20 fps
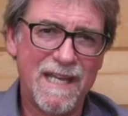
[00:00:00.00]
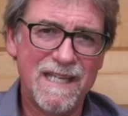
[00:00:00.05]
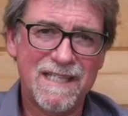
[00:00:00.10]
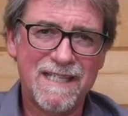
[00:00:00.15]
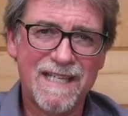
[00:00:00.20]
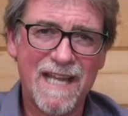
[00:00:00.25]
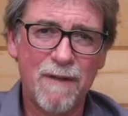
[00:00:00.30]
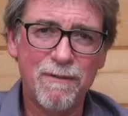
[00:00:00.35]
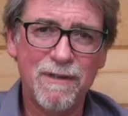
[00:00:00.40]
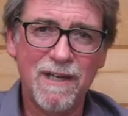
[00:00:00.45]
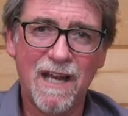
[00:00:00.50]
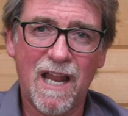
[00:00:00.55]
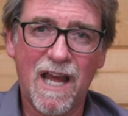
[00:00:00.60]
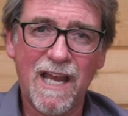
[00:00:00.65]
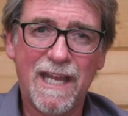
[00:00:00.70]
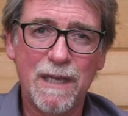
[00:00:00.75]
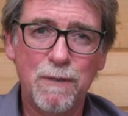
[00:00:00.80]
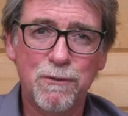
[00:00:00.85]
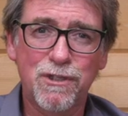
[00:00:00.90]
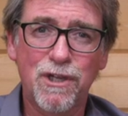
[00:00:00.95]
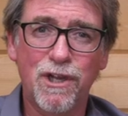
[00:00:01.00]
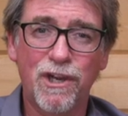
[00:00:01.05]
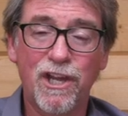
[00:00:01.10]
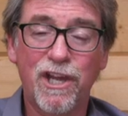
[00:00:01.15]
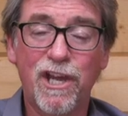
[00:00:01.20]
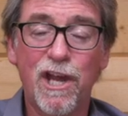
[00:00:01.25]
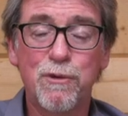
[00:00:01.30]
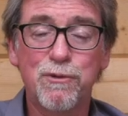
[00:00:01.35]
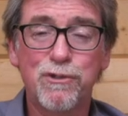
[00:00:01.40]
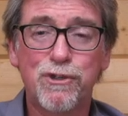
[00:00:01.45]
it sounded like it was going to
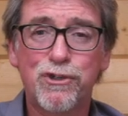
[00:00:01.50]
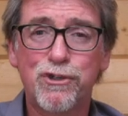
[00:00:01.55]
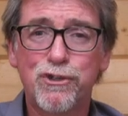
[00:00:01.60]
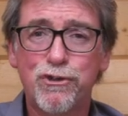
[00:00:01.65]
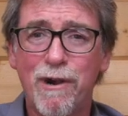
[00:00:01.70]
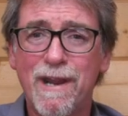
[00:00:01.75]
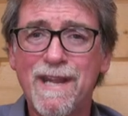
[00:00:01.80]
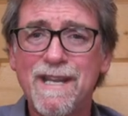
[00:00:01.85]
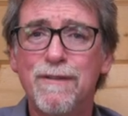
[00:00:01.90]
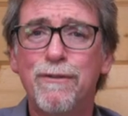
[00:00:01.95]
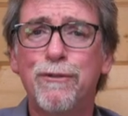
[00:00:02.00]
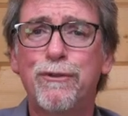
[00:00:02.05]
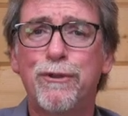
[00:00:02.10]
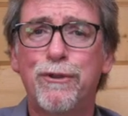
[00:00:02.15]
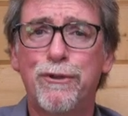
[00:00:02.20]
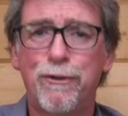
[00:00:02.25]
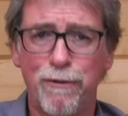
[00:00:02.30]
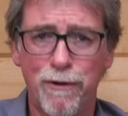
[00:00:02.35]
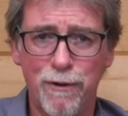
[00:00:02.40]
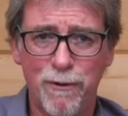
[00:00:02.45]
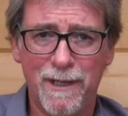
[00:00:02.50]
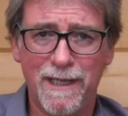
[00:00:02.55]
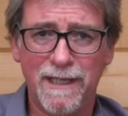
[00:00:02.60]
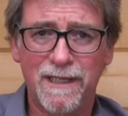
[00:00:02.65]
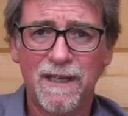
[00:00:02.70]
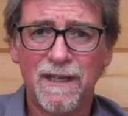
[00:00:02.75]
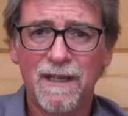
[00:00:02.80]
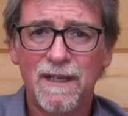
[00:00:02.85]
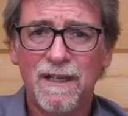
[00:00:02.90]
go straight through it.